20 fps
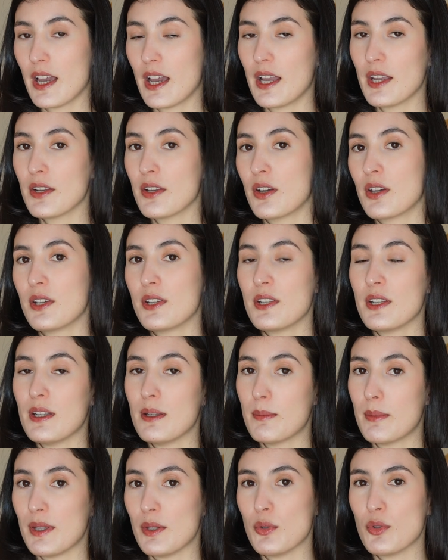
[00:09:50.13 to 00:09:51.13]
I got it
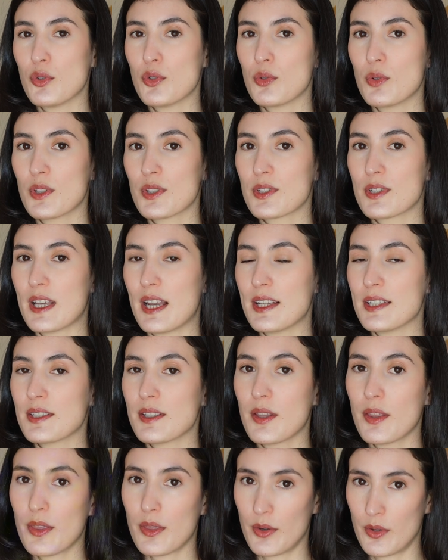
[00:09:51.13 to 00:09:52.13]
in my usual size
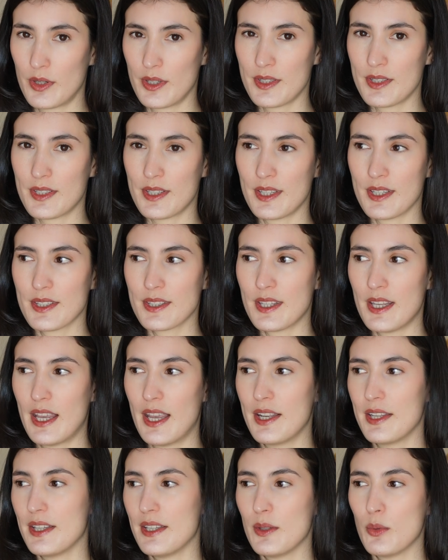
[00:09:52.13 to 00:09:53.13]
36
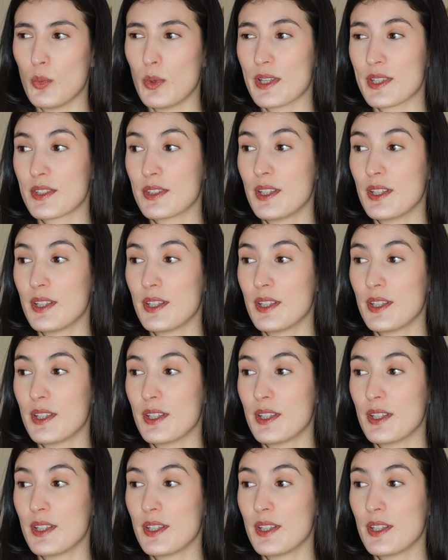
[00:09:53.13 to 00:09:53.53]
and it was